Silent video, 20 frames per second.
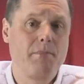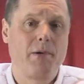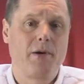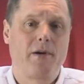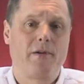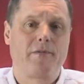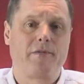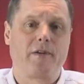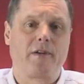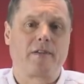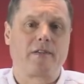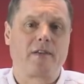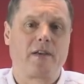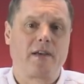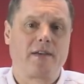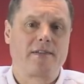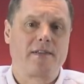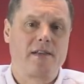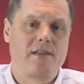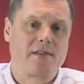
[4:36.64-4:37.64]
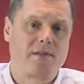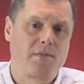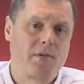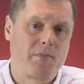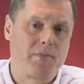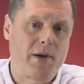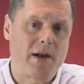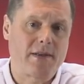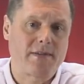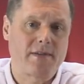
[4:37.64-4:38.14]
Perfect, a
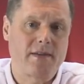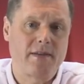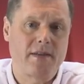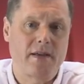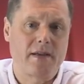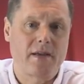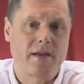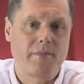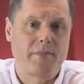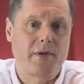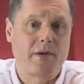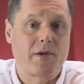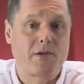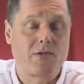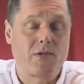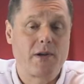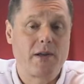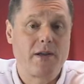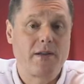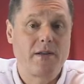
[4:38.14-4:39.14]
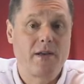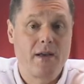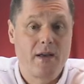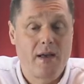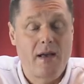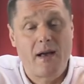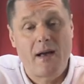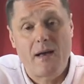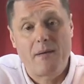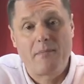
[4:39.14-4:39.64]
sensible pattern that can be agreed
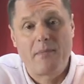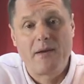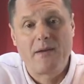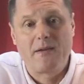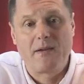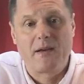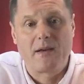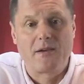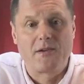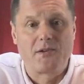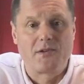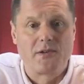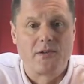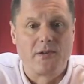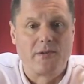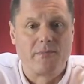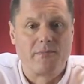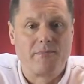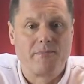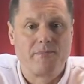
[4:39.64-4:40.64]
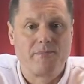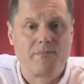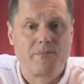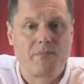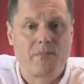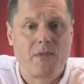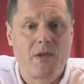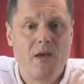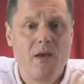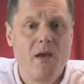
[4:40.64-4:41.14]
at mediation.
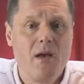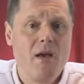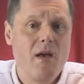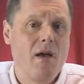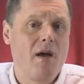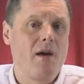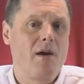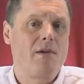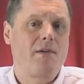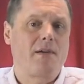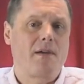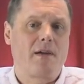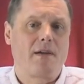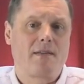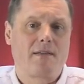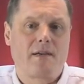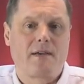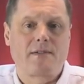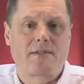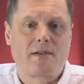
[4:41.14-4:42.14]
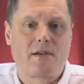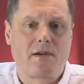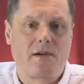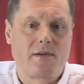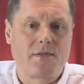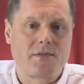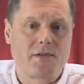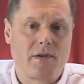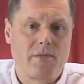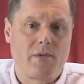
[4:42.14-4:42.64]
Okay, that's the
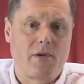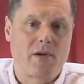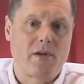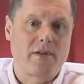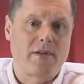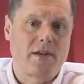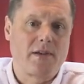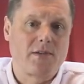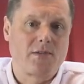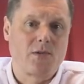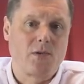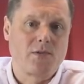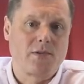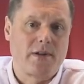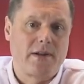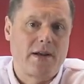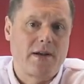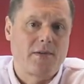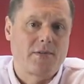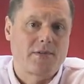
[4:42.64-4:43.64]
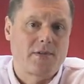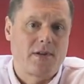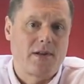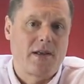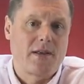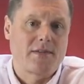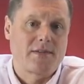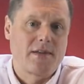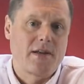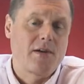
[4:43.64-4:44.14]
half term holiday sorted out, so
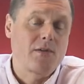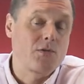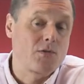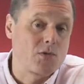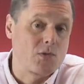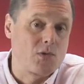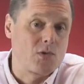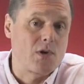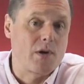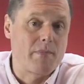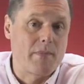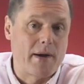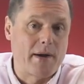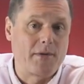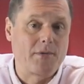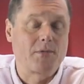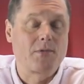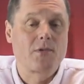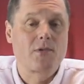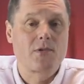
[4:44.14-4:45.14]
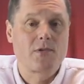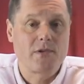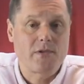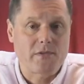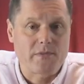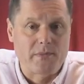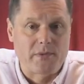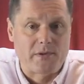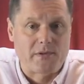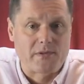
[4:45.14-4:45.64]
let's now talk about
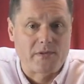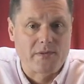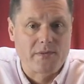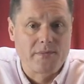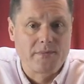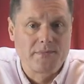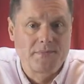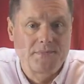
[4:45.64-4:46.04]
Christmas.